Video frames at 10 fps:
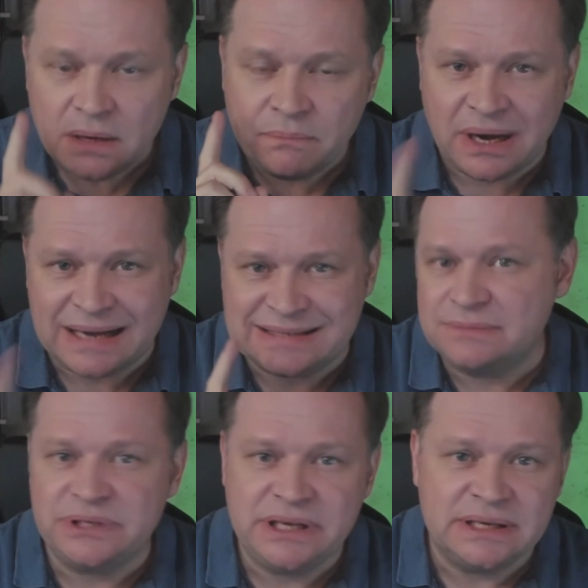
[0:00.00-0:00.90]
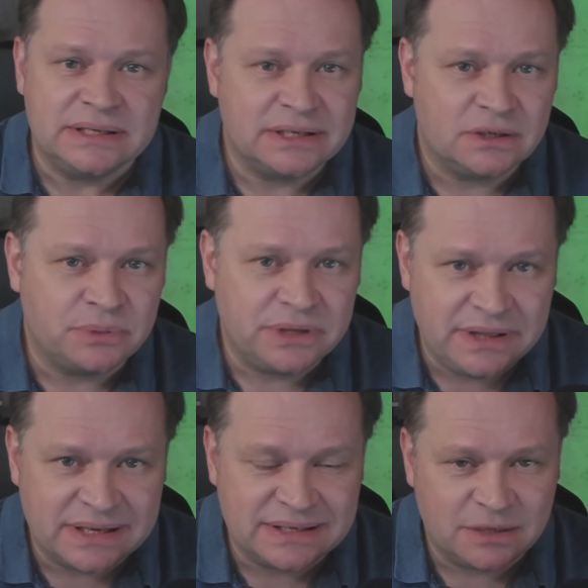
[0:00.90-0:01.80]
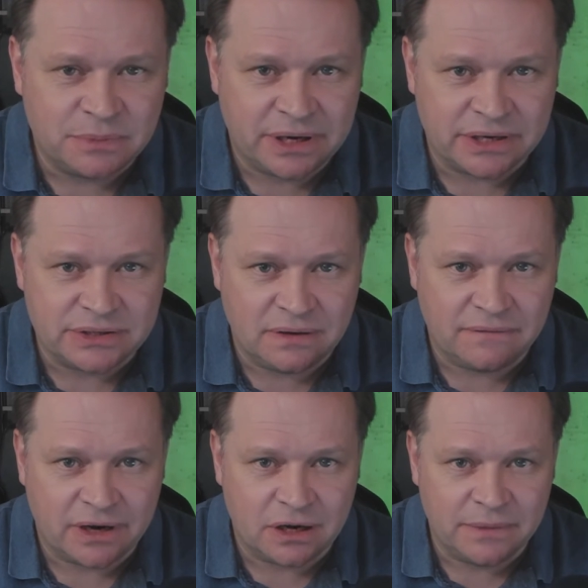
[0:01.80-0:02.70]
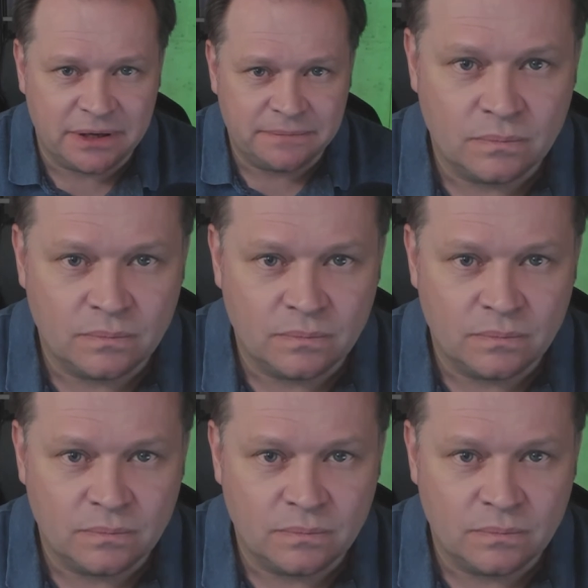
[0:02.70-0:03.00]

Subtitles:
possibly consider putting this in a production environment?